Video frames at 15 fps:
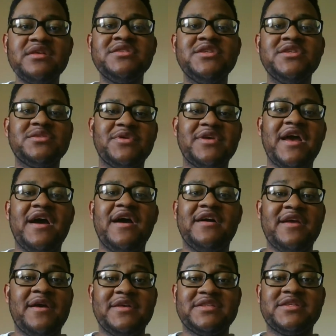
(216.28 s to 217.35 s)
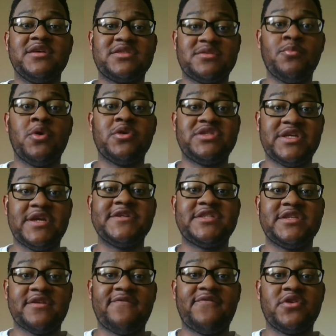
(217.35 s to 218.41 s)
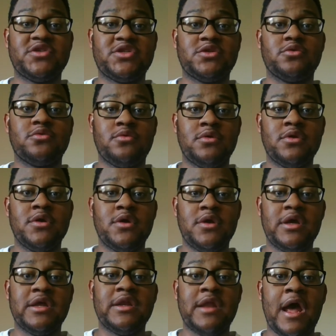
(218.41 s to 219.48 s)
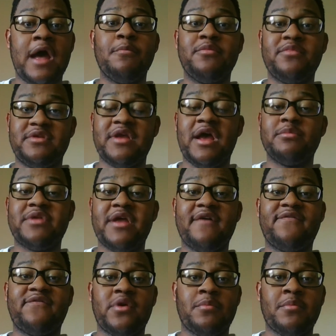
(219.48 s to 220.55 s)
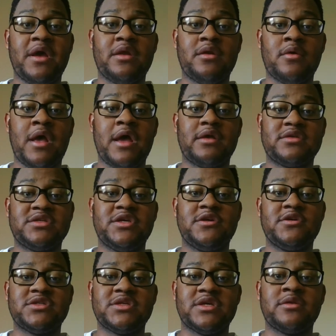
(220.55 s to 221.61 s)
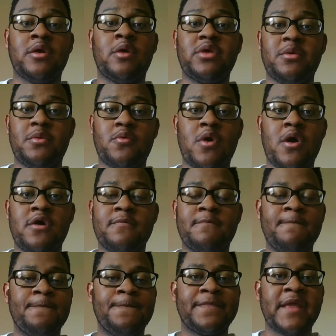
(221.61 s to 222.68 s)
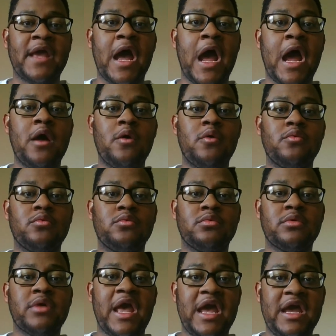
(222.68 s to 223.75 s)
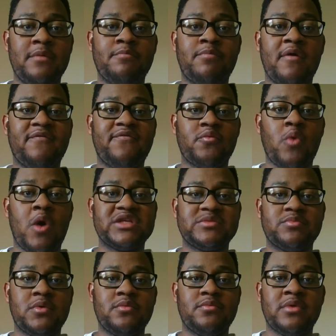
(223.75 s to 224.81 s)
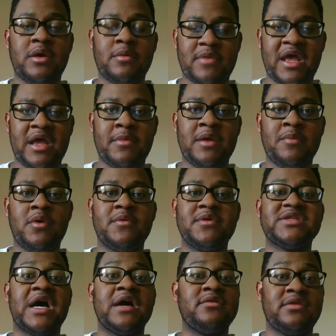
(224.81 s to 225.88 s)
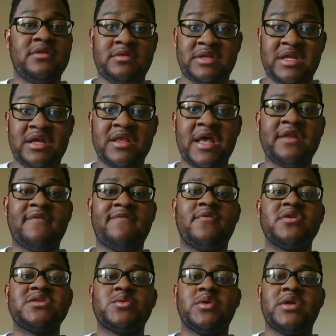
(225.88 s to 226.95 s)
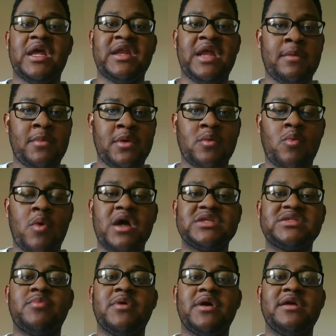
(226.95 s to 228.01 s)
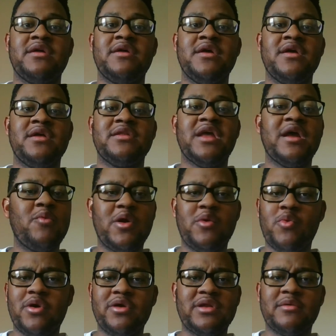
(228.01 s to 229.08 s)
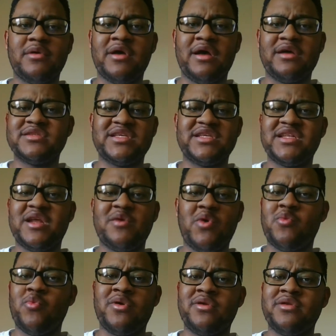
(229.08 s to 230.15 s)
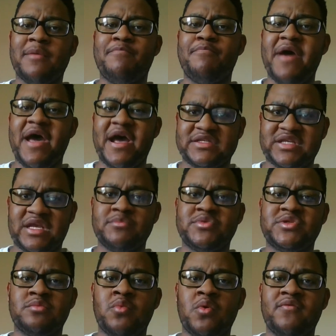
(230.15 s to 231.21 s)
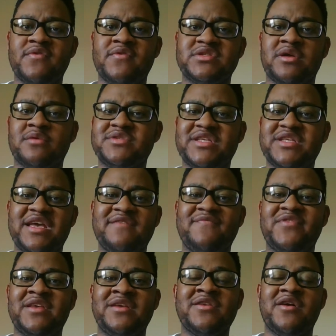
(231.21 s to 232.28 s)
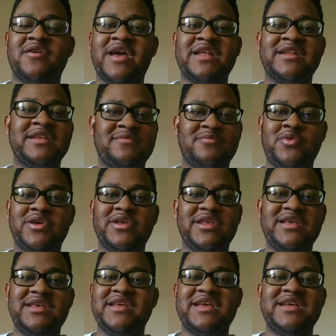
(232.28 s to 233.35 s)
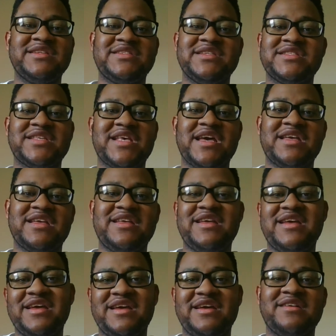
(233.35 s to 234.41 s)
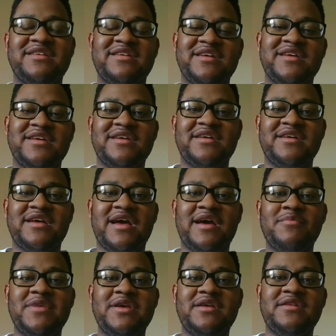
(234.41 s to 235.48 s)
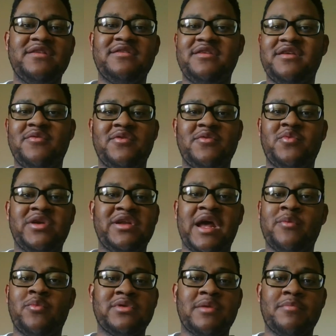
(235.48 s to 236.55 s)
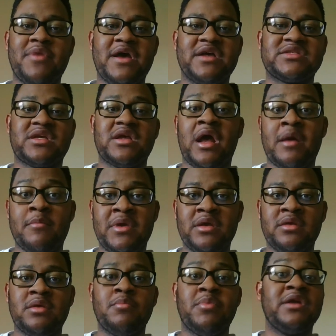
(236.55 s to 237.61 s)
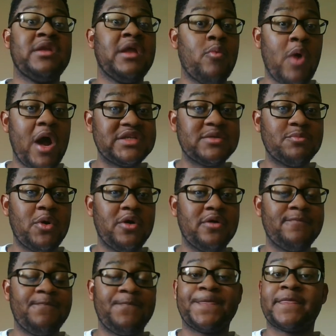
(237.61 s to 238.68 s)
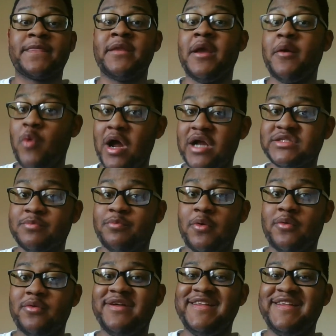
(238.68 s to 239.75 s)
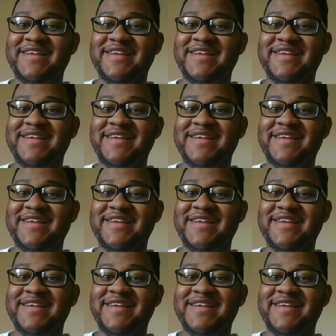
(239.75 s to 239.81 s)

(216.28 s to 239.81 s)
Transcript: Excuse me. Yeah, yeah. This looks more serious than the first two, and I'm I'm down for it, man. Like seriously, don't get me wrong. I don't hate both of Wasp um, Ant Man movies. I did like the first one and Ant Man the Wasp, but they weren't one of the honestly they weren't one of the best MC movies. You know what I'm saying? You know, and really it's just like, yeah. I mean, you're really not one of the best, uh, admittedly, but they're watchable. They're watchable.